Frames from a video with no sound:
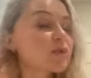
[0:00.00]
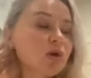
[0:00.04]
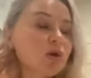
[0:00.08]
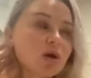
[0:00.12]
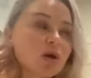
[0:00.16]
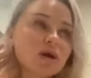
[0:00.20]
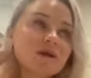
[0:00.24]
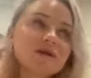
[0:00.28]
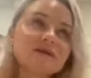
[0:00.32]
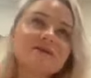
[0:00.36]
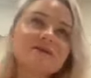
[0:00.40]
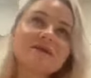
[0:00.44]

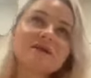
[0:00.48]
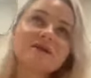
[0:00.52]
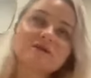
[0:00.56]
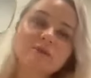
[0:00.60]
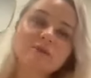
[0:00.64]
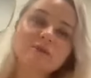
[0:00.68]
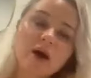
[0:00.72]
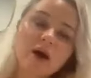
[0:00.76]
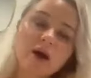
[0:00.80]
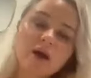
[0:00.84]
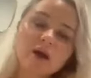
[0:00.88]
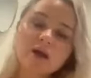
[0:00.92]
go to sex
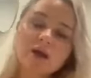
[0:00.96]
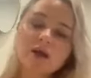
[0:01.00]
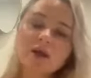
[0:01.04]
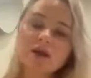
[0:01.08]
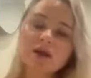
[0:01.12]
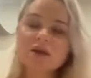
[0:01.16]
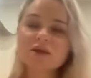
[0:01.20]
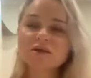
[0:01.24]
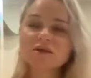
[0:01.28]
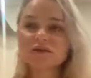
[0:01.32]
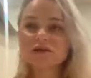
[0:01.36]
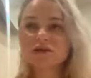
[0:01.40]

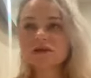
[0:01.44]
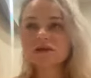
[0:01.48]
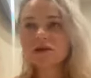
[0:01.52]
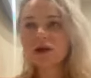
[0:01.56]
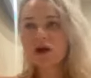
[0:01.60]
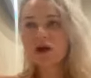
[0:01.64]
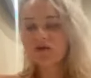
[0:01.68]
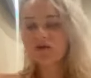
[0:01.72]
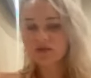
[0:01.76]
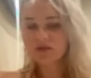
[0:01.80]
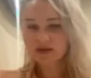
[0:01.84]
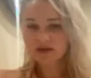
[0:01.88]
parties, and
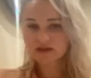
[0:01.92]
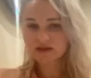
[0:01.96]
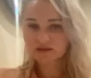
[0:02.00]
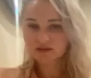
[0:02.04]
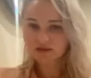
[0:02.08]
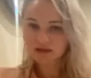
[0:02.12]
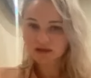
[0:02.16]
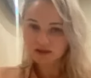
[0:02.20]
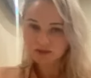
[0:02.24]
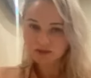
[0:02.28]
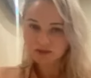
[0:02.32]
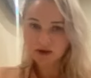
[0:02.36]
I've been to
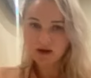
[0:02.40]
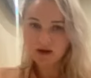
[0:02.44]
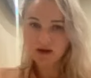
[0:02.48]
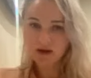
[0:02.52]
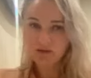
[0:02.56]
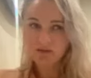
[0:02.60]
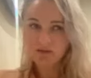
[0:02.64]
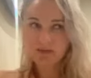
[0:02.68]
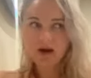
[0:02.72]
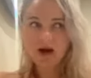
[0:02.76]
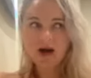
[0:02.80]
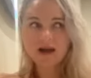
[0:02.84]
a sex party
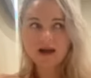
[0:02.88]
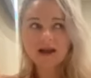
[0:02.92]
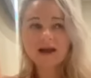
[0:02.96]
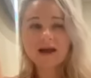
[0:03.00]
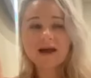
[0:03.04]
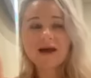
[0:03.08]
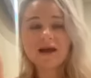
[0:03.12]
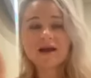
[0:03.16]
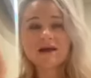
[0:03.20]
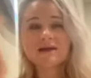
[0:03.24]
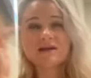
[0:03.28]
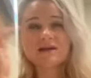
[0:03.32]
in
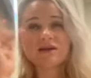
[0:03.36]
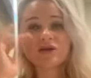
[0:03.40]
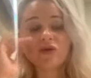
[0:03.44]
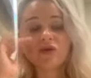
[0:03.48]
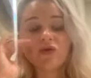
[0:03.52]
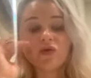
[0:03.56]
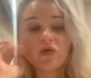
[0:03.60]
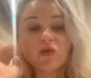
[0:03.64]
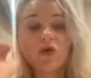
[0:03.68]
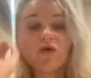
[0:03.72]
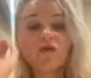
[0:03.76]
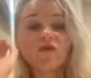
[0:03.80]
Bali and I did
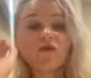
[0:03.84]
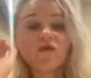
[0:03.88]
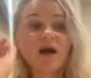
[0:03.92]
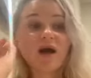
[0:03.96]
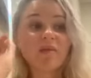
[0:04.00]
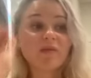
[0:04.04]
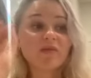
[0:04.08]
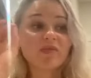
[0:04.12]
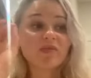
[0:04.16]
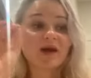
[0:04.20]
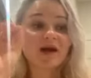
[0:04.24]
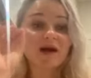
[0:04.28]
not
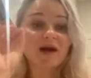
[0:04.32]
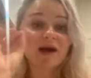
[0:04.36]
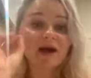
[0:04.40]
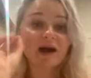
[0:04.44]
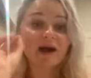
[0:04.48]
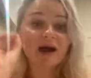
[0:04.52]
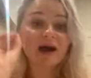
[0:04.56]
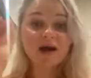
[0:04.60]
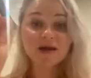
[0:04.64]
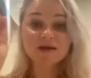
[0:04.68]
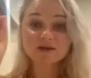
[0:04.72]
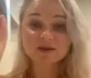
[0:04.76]
vibe on that
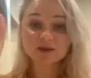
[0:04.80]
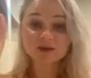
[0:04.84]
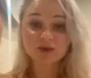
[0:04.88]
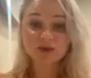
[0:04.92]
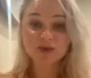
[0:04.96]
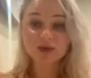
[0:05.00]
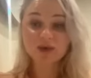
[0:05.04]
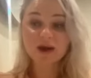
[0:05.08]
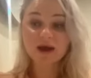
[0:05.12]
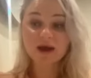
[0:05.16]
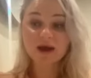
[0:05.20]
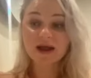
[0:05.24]
at
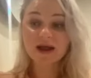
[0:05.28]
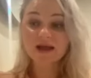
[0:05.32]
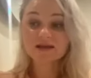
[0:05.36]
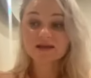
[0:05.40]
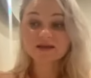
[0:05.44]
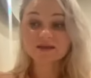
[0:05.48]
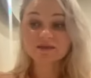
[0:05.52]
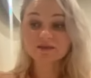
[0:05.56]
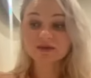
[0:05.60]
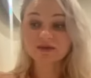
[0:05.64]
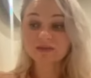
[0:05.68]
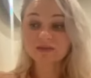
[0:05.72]
all, and I
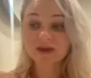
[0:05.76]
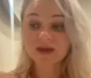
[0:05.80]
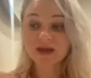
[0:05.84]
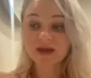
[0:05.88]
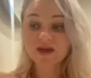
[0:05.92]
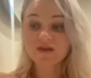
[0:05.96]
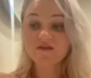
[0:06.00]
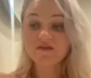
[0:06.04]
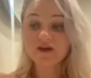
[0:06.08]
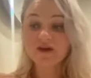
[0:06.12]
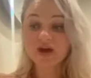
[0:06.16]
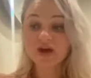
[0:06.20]
ended up just
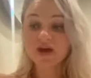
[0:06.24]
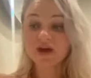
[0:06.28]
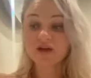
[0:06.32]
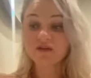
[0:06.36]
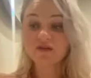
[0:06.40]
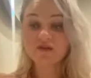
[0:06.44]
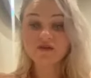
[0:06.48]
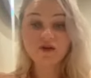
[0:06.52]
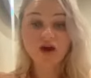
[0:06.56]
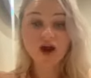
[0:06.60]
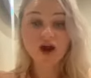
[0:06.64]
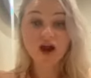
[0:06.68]
making a very
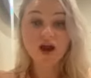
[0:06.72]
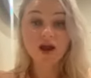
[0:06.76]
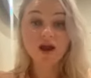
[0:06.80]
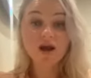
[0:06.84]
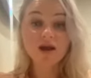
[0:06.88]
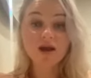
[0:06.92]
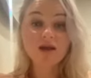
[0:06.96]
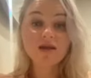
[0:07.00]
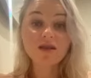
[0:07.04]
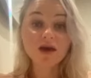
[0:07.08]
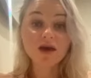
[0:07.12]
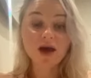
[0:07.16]
good
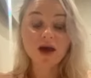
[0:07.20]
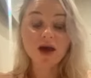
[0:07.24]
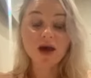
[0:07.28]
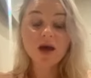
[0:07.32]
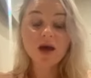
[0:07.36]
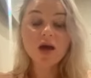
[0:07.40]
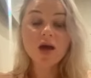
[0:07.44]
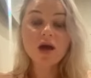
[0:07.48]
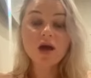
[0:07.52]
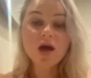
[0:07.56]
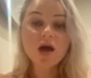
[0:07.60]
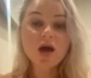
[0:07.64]
friend
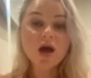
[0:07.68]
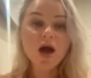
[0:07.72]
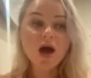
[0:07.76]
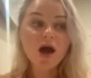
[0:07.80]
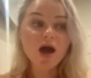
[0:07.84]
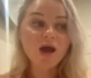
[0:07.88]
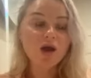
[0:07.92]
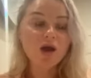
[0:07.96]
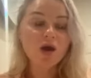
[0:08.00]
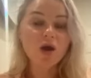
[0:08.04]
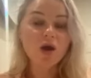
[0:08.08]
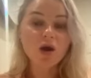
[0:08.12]
there,
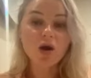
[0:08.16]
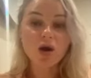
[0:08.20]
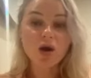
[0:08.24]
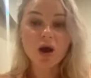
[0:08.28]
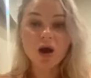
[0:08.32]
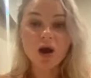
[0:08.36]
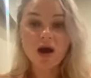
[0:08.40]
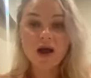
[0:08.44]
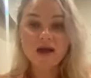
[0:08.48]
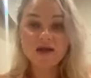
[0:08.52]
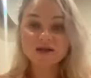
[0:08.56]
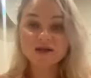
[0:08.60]
and her and
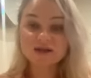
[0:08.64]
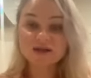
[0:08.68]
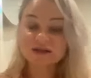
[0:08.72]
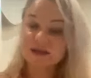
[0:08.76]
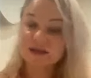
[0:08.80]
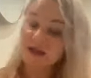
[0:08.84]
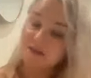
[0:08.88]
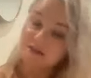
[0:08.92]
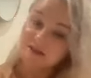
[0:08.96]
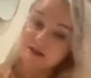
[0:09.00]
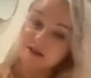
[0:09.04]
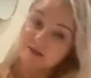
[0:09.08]
I
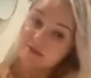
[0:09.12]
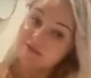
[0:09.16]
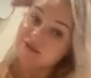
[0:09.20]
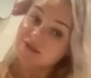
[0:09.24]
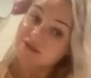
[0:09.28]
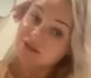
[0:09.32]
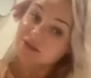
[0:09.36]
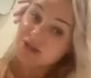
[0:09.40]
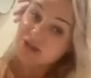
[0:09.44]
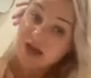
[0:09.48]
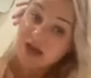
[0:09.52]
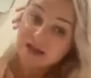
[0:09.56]
just ended up
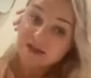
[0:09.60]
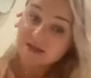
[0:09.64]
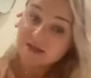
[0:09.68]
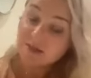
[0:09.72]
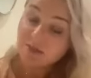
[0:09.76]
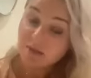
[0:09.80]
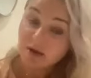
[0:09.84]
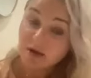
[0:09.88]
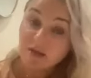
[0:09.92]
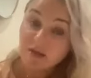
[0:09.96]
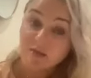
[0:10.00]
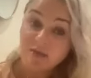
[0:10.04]

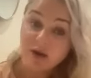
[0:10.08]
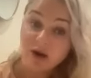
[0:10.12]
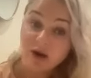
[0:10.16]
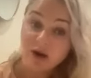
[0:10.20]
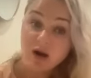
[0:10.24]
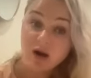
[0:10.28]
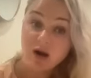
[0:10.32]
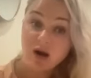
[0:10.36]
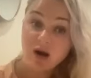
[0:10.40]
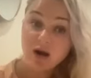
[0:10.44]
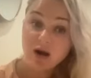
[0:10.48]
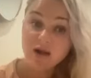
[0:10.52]
chatting by the
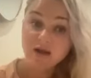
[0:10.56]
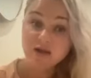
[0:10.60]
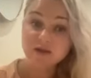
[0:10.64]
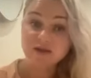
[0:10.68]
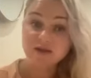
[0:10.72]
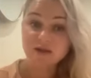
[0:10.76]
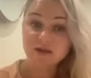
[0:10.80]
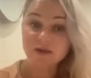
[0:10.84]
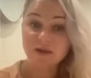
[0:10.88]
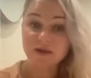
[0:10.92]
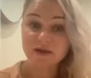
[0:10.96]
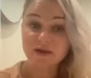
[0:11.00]
bar
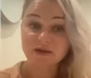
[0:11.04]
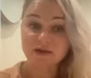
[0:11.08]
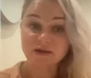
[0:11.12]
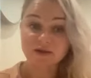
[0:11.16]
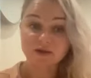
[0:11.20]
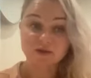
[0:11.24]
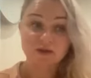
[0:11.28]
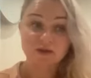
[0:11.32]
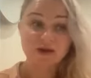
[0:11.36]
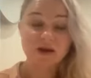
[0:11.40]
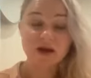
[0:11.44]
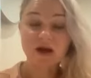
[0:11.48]
and doing
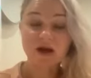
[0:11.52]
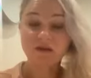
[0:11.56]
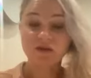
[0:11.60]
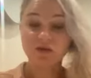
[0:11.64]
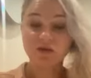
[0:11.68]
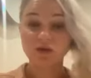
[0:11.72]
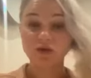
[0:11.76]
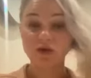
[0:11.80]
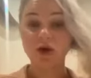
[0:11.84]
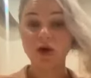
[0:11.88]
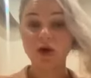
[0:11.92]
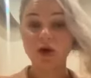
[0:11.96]
sweet F
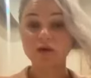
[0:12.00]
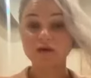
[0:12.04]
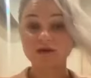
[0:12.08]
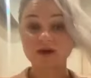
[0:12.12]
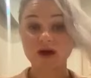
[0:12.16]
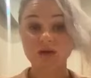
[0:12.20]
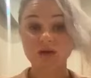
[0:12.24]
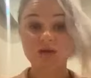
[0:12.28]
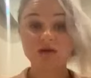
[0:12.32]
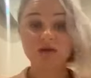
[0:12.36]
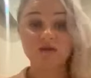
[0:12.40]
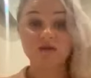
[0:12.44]
all the whole
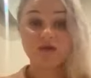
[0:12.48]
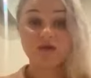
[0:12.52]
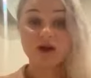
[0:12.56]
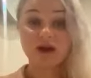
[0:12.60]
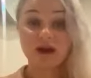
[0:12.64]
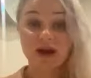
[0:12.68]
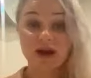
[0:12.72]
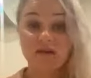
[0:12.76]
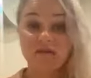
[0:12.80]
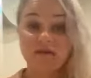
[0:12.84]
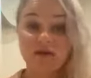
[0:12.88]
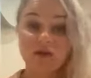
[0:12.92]
time and
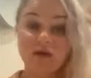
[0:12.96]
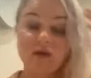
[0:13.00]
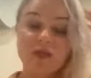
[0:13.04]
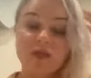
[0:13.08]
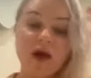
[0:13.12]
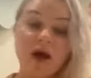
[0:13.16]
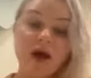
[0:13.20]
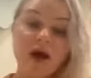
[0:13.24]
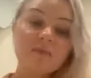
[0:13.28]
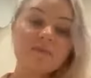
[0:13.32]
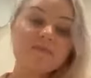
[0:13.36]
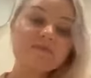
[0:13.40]
avoiding everyone
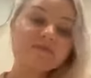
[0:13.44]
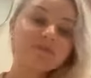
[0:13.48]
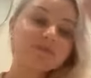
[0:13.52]
there.